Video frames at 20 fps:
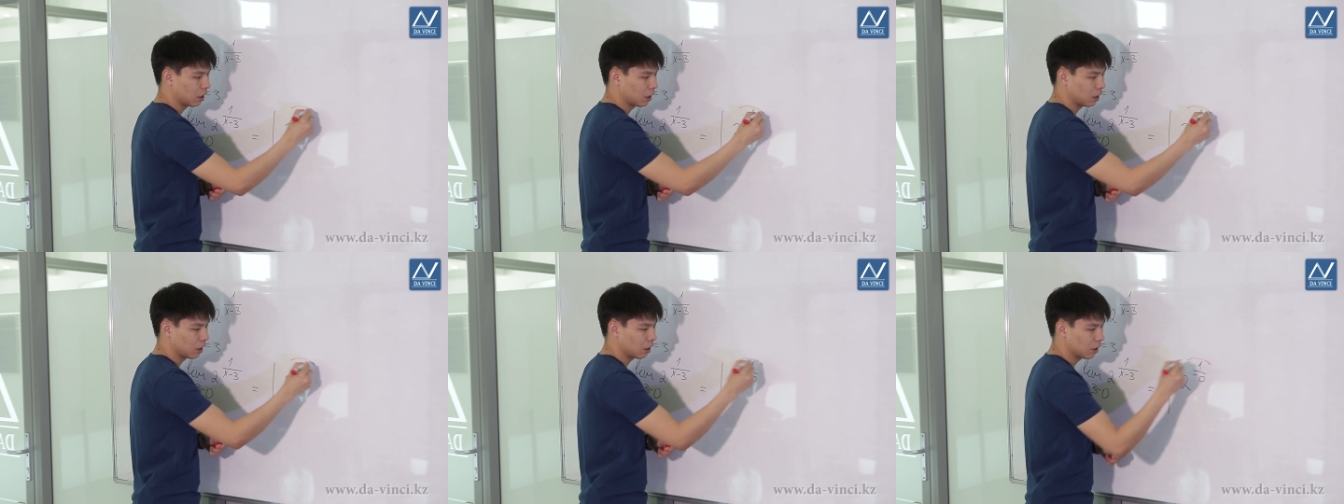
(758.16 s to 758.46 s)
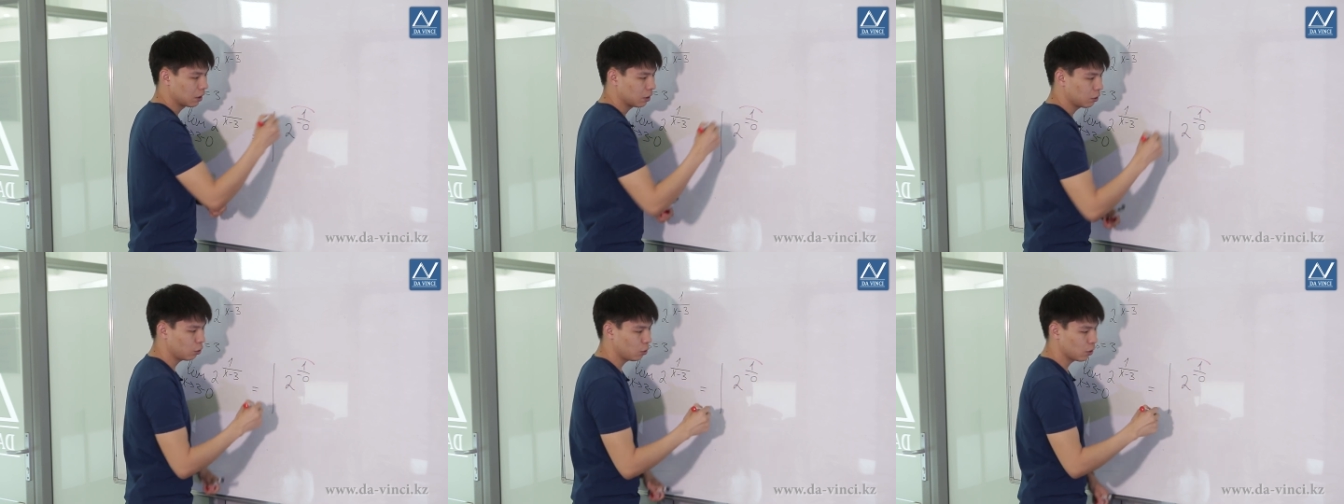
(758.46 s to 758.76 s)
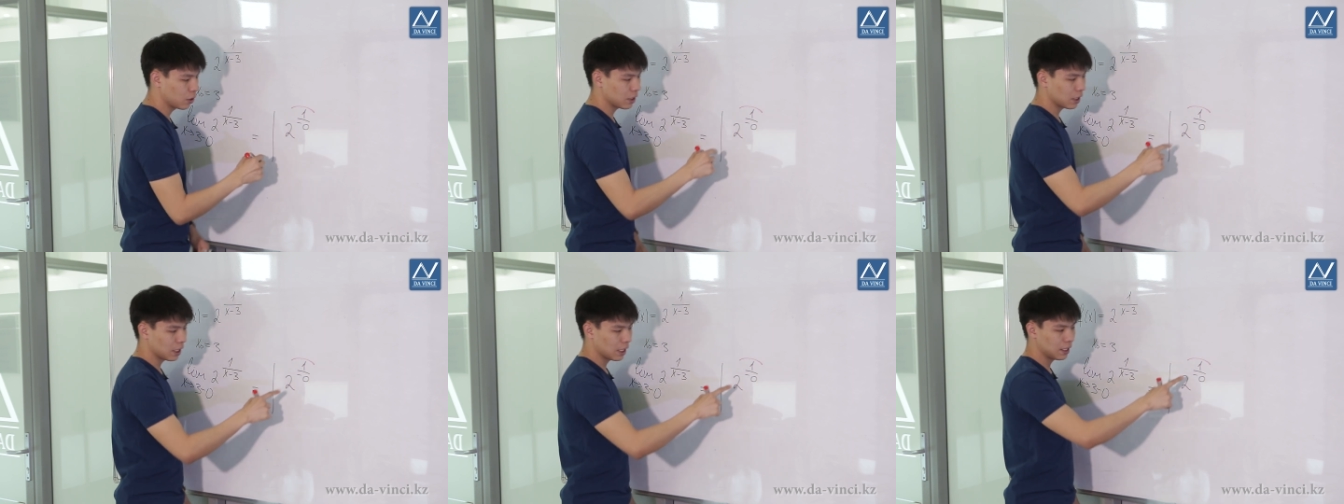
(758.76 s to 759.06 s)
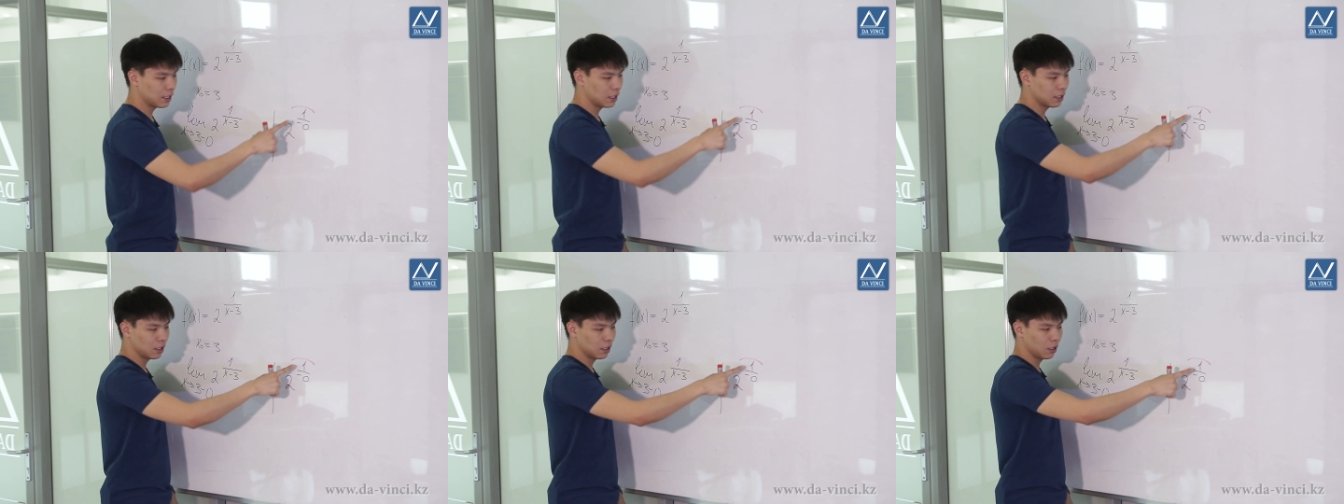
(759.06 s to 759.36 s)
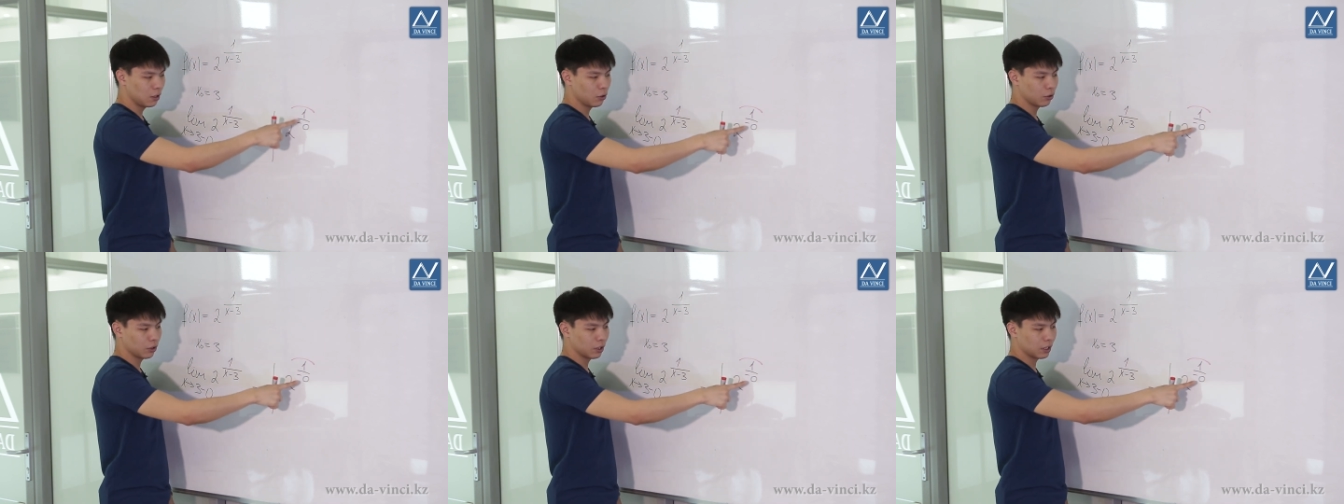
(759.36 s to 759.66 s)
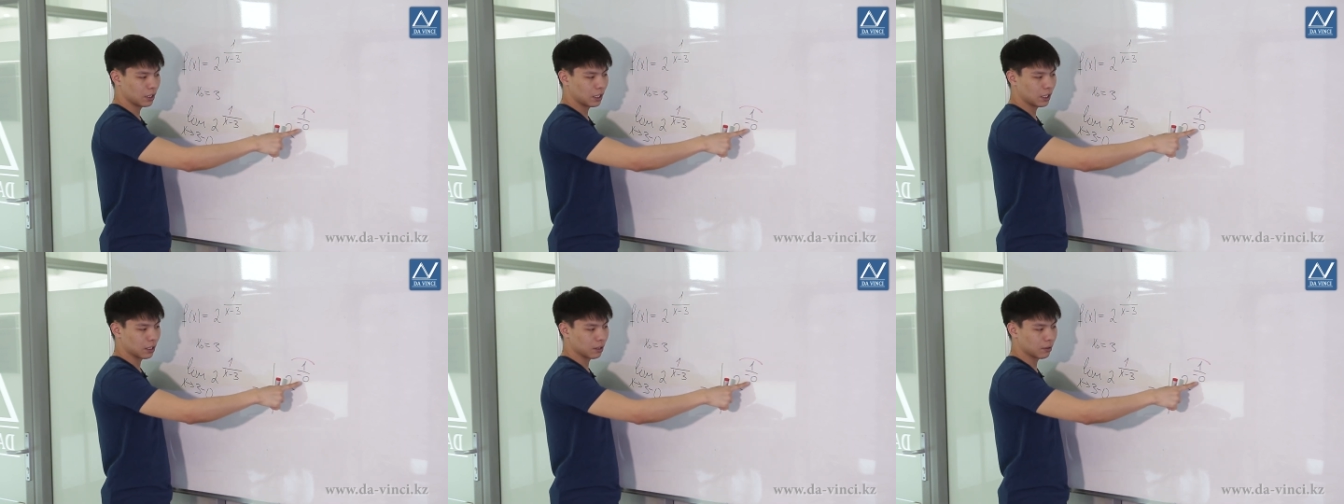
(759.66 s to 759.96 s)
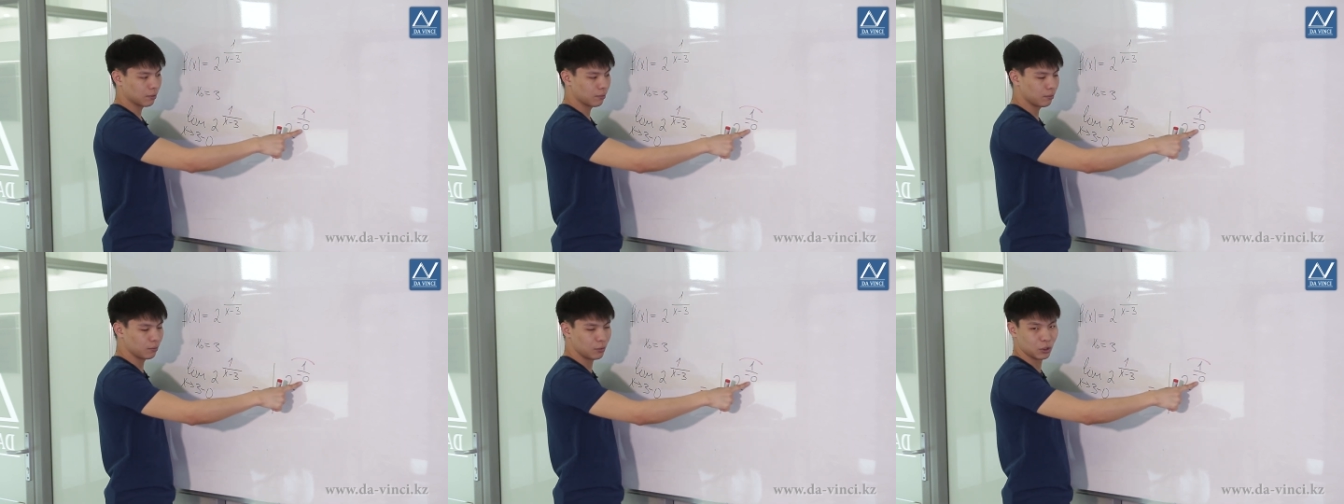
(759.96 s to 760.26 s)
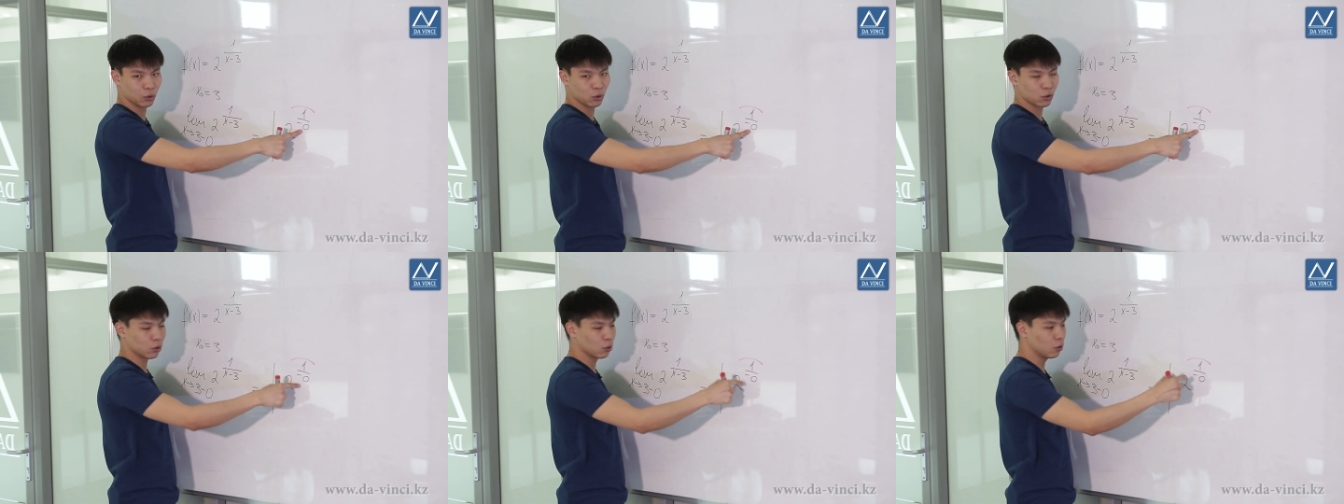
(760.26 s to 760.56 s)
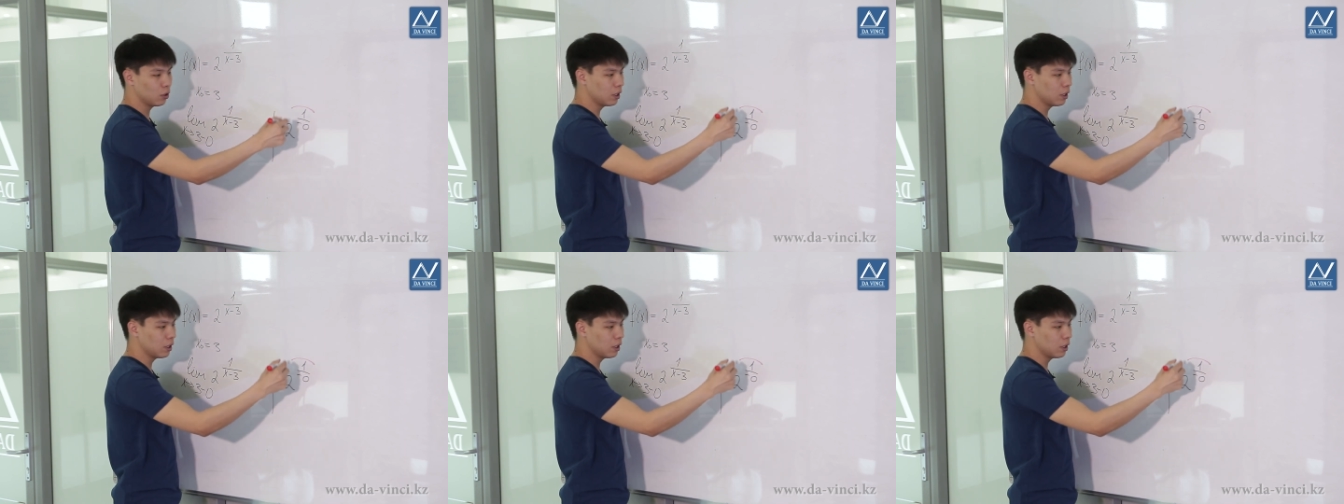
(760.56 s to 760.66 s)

That is 1 divided by minus 0.